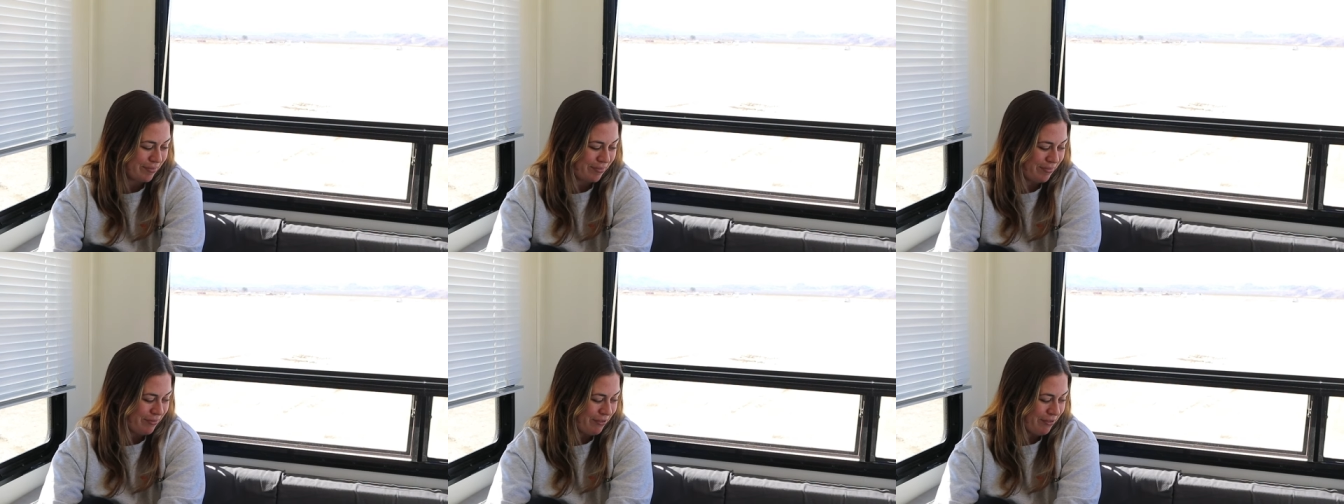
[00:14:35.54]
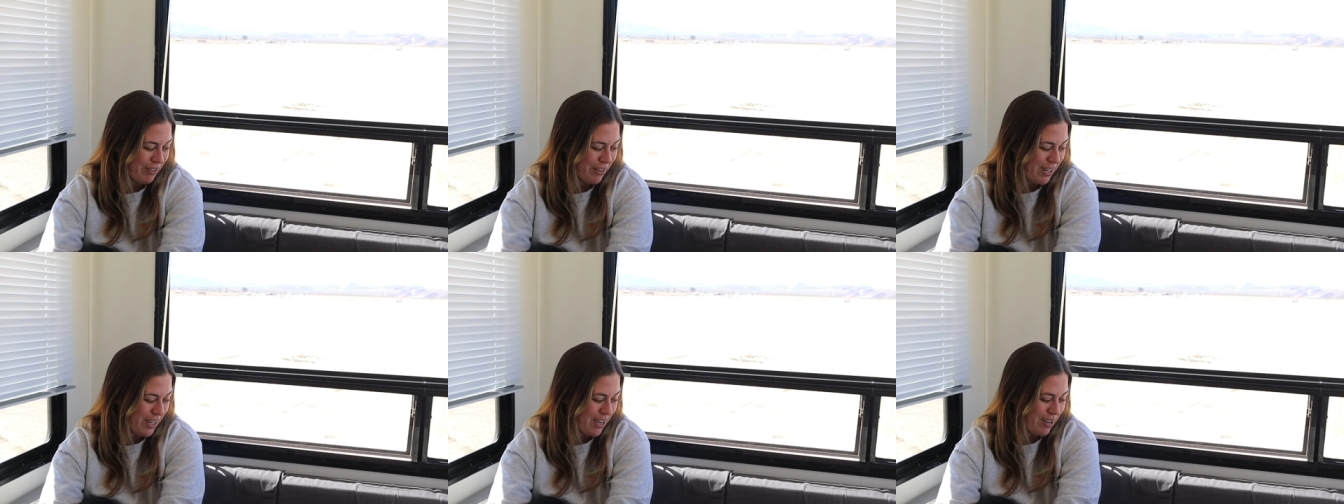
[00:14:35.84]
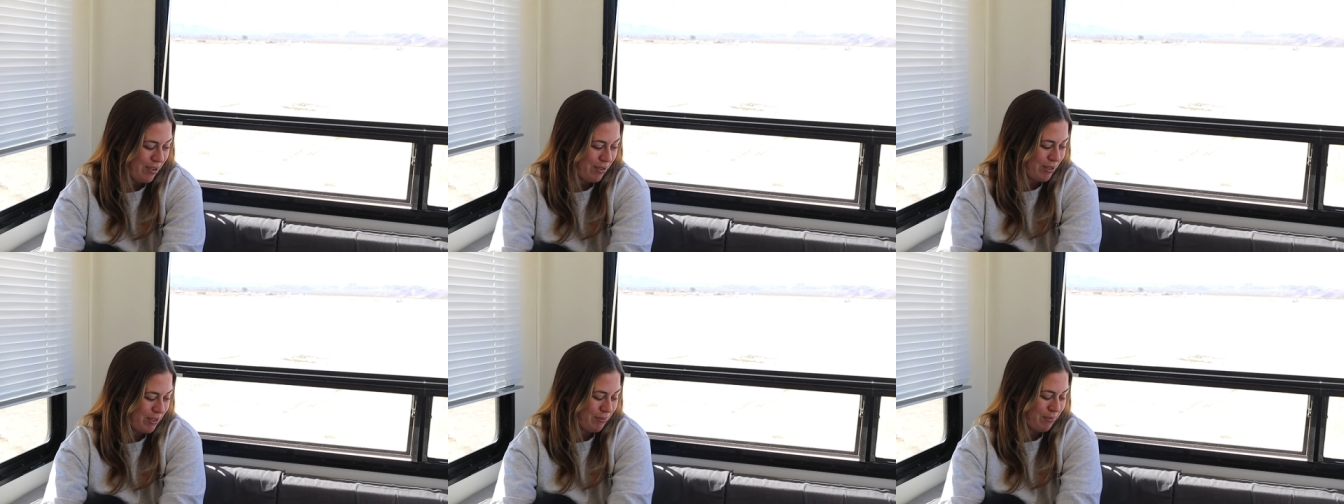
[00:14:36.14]

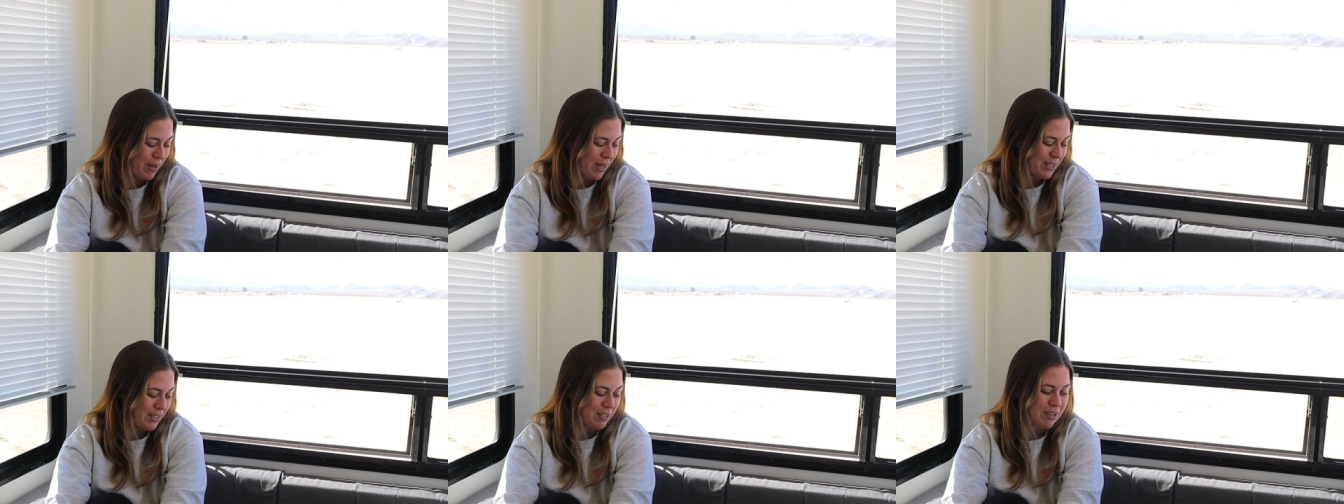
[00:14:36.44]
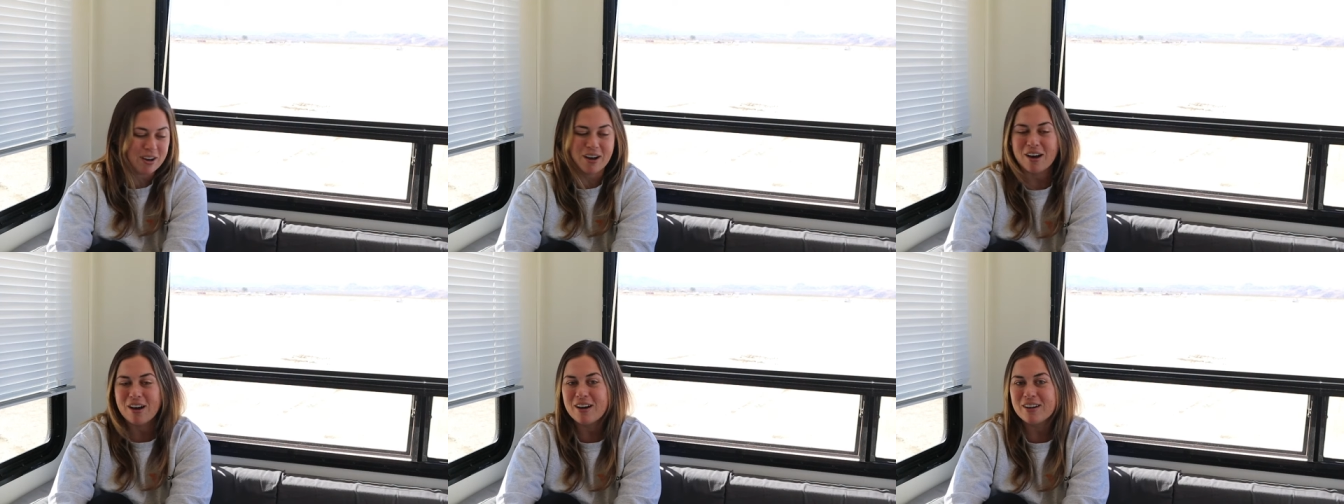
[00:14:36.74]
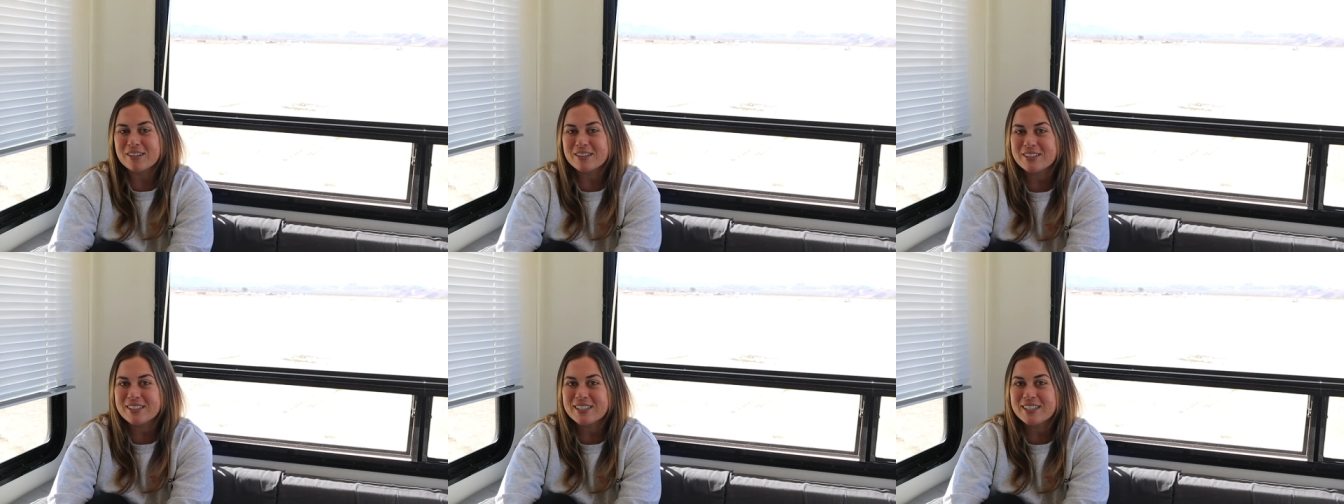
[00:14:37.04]
videos of my
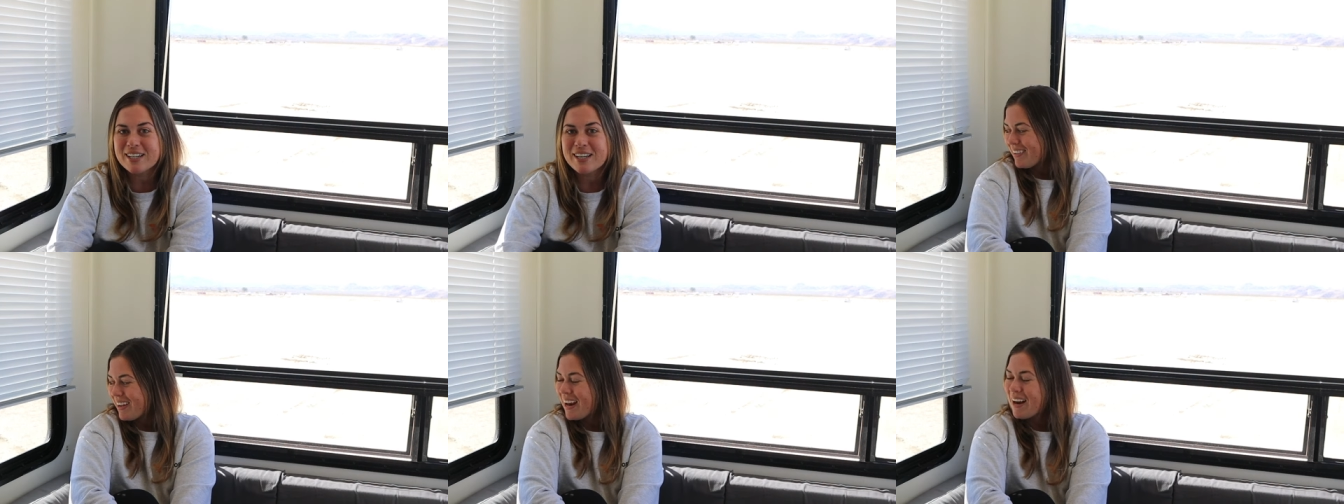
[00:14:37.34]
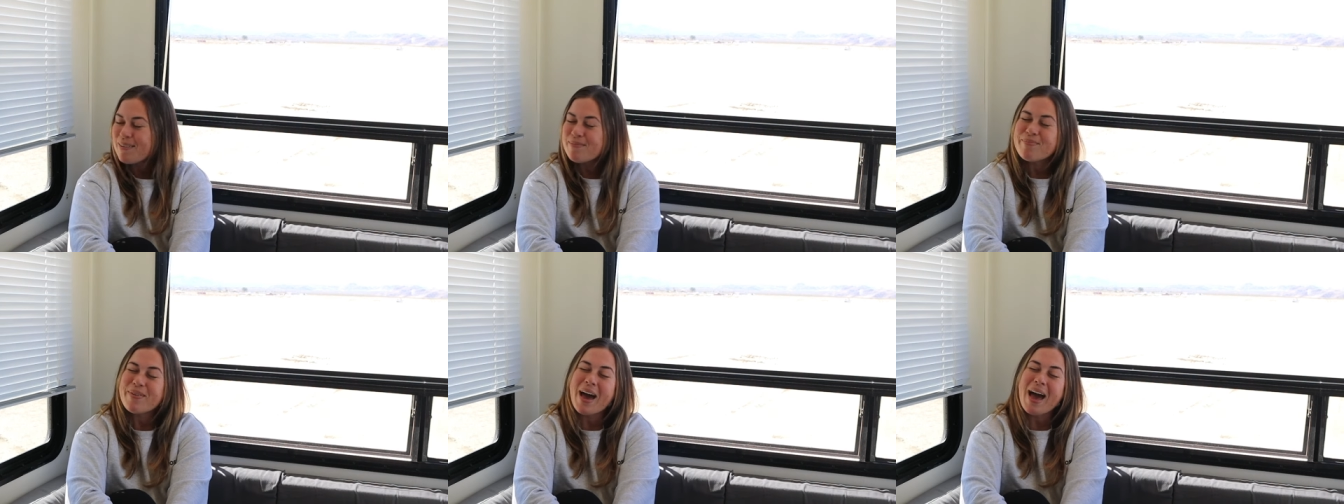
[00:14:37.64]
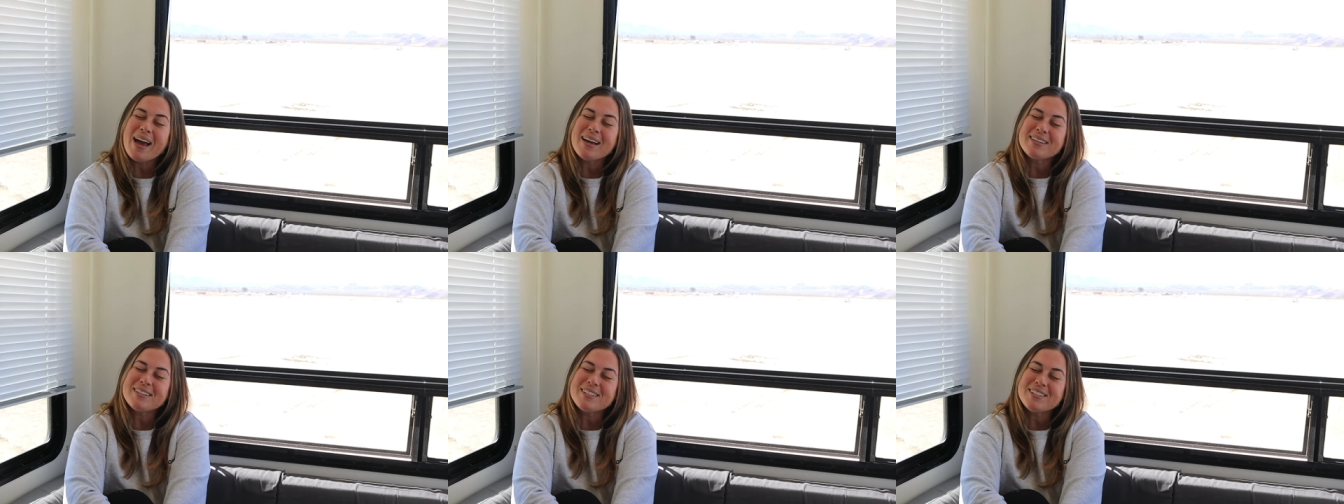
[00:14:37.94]
dogs, and I'm
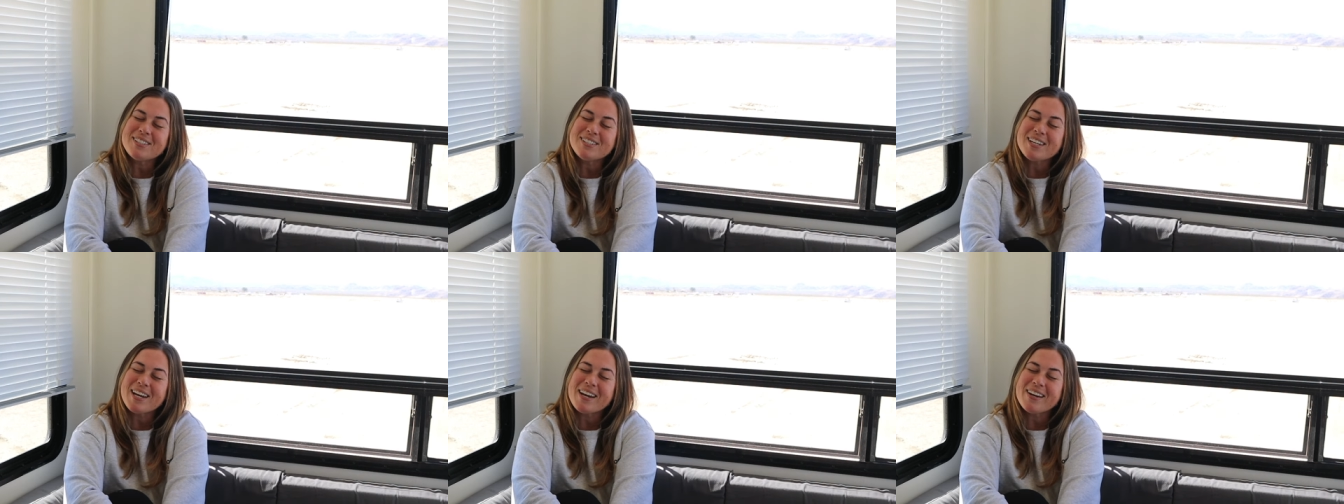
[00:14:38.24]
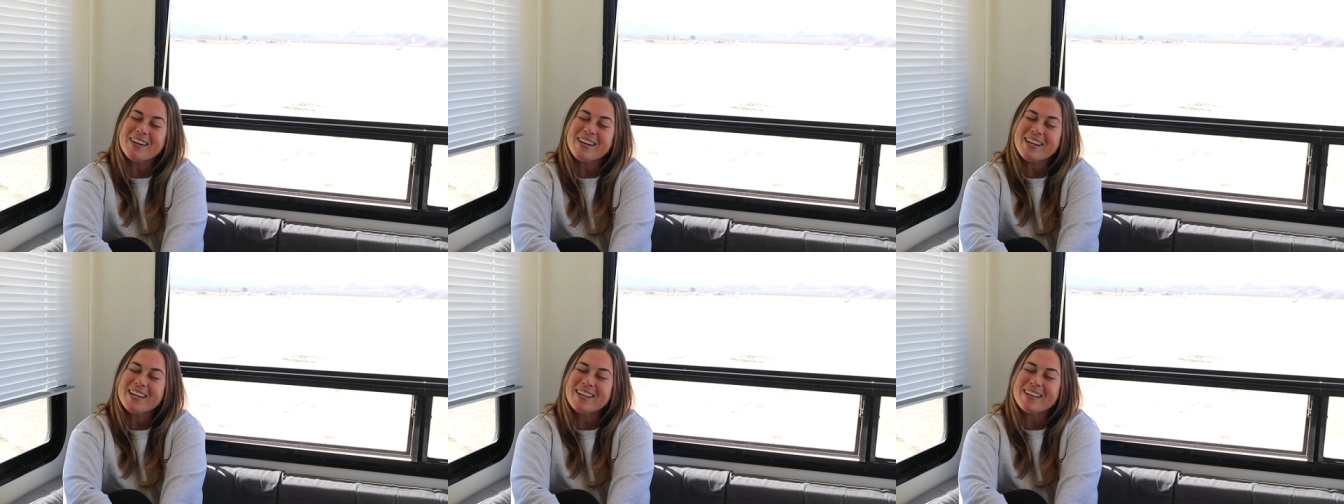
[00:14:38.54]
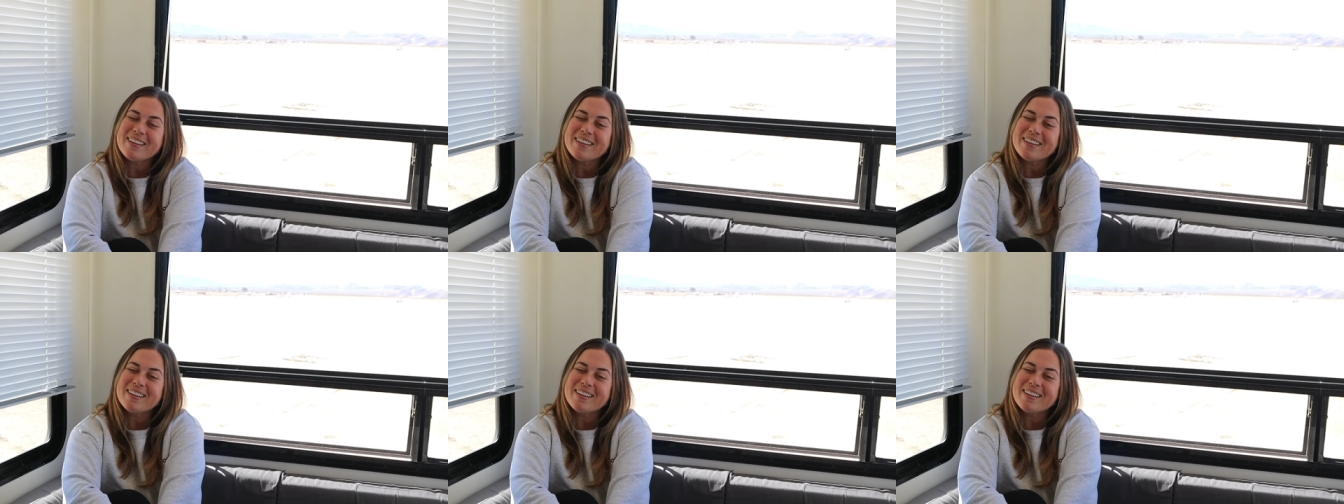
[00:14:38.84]
back to sharing